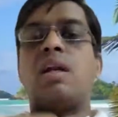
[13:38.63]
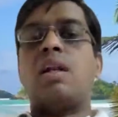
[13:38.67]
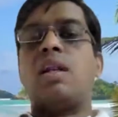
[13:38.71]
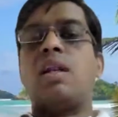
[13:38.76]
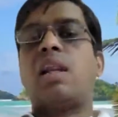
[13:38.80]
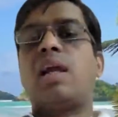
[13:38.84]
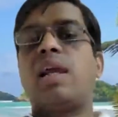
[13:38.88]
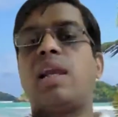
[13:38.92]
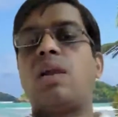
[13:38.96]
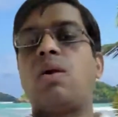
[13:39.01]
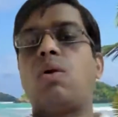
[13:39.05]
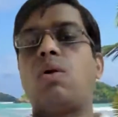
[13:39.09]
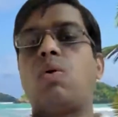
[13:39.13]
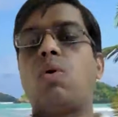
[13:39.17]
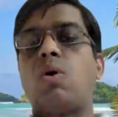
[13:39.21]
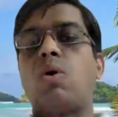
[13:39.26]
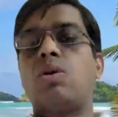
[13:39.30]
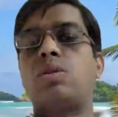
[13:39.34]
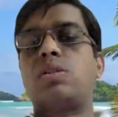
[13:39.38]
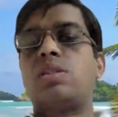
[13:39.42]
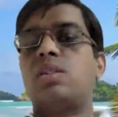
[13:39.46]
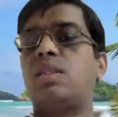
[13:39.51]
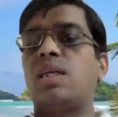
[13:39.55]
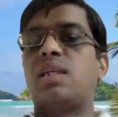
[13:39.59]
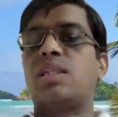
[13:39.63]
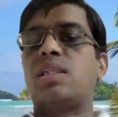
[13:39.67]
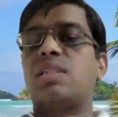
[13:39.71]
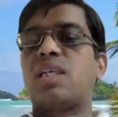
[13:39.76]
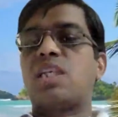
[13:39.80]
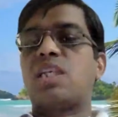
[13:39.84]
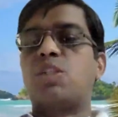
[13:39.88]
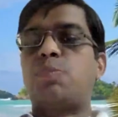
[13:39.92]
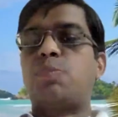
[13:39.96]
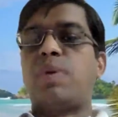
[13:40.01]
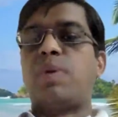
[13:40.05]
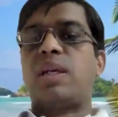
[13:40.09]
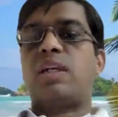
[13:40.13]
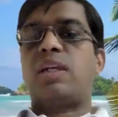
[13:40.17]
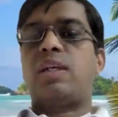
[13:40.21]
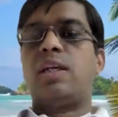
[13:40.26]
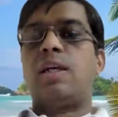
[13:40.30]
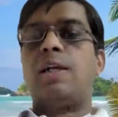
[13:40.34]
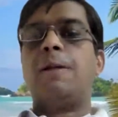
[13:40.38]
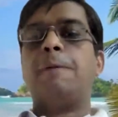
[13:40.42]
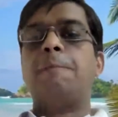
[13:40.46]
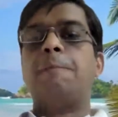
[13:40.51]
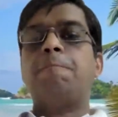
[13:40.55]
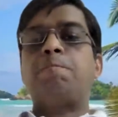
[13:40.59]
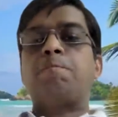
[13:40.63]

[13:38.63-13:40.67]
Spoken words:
underlying cause that is suspected,